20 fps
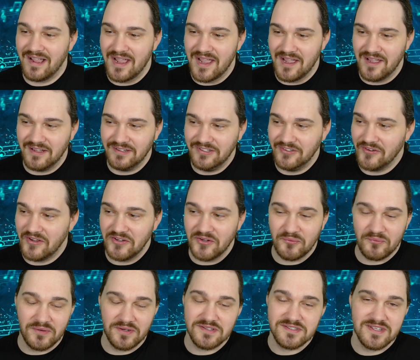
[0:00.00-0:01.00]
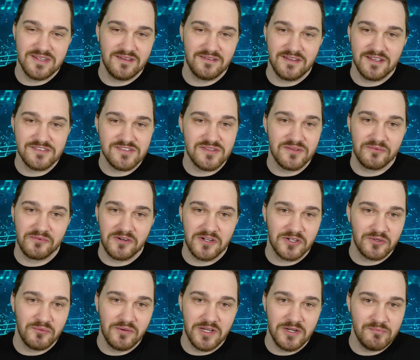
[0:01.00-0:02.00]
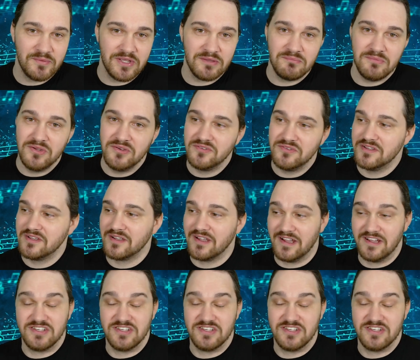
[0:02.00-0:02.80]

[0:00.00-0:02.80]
uh, you know, I don't want to say that that's the wrong way to make music.